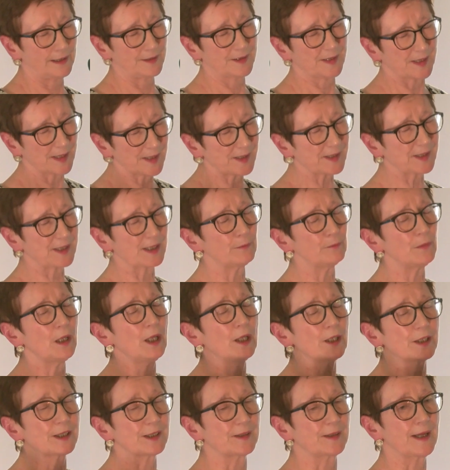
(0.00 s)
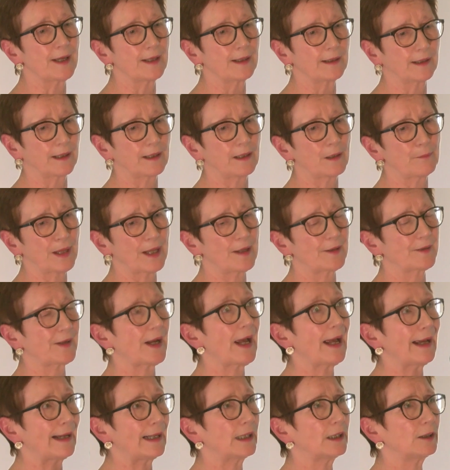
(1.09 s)
system to thinking about
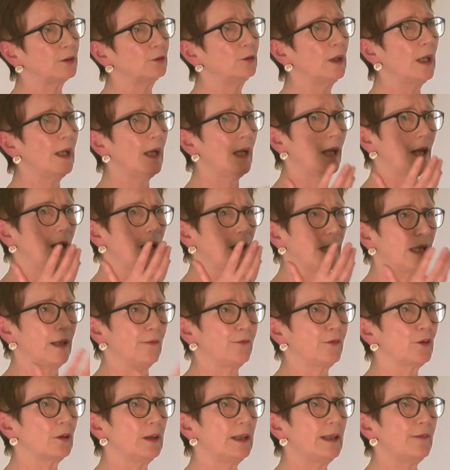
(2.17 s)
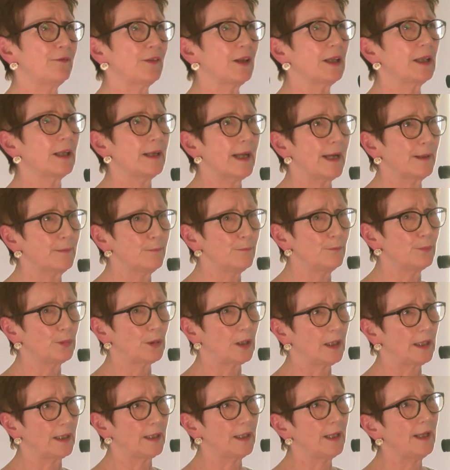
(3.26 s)
how if you're living in
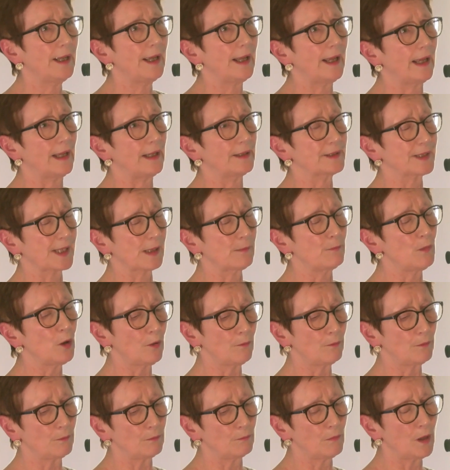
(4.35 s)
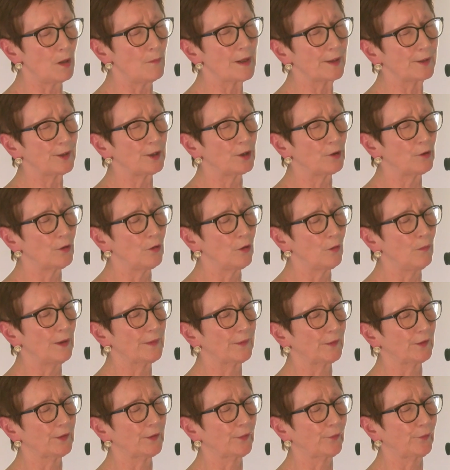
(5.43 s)
Edinburgh as a mum on her own with
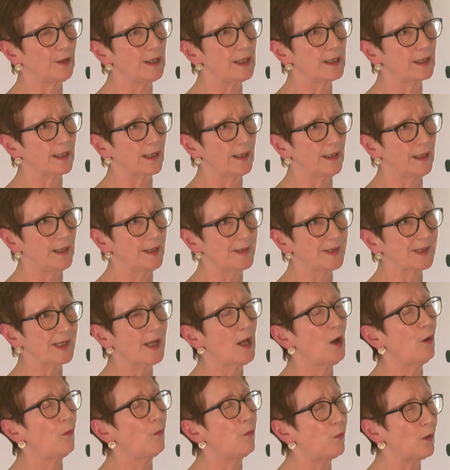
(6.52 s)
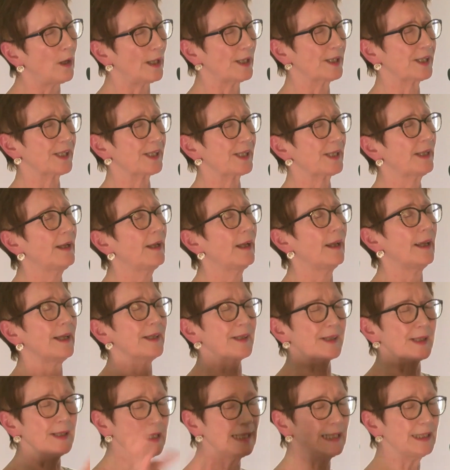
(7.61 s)
her 3 kids, what
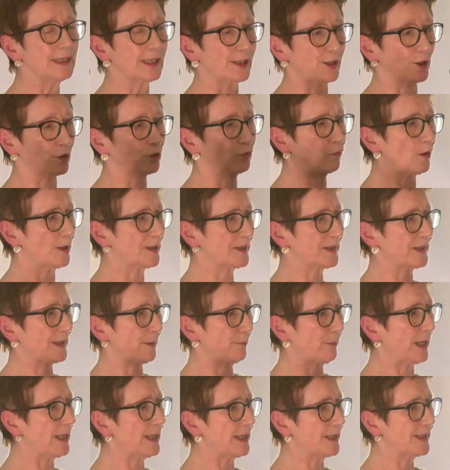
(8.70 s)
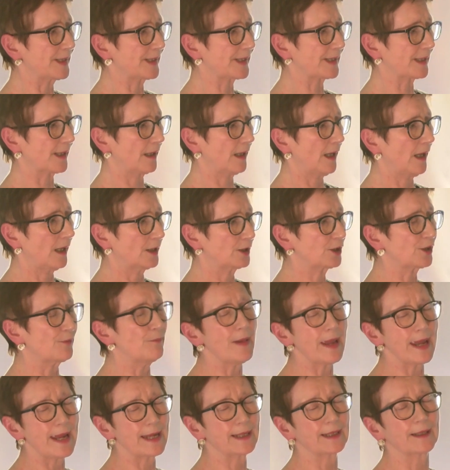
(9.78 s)
is needed across the piece to
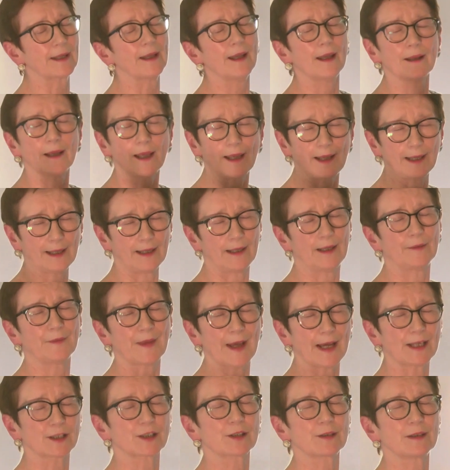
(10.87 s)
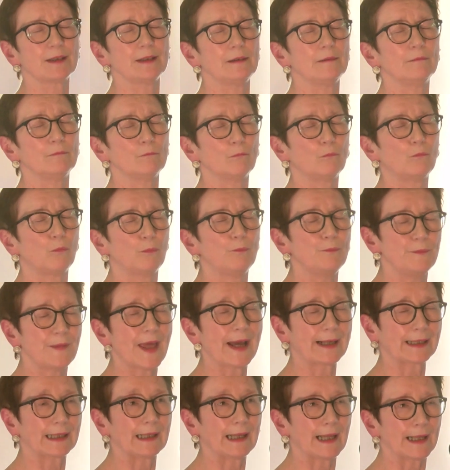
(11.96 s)
make
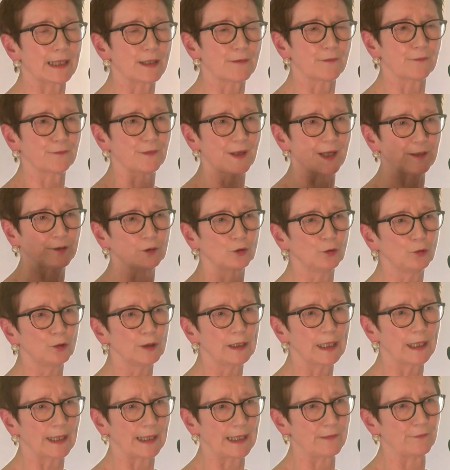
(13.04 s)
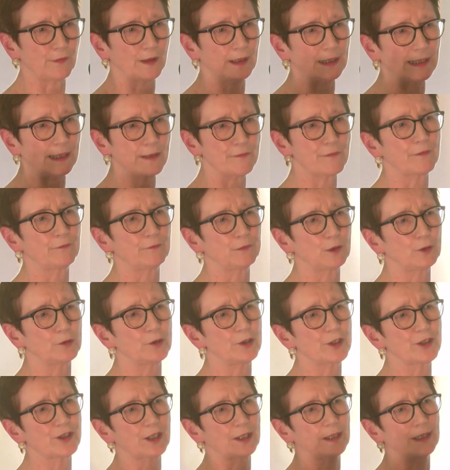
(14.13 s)
that life a good life, a life of
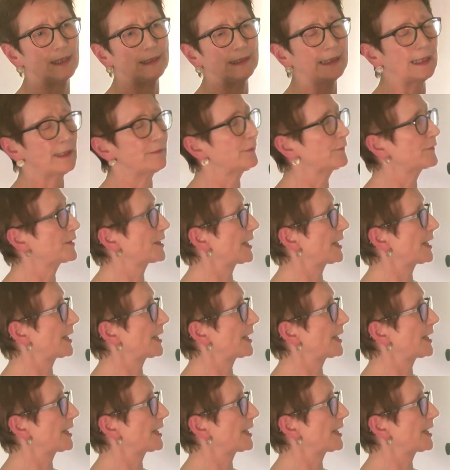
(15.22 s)
flourishing, a life of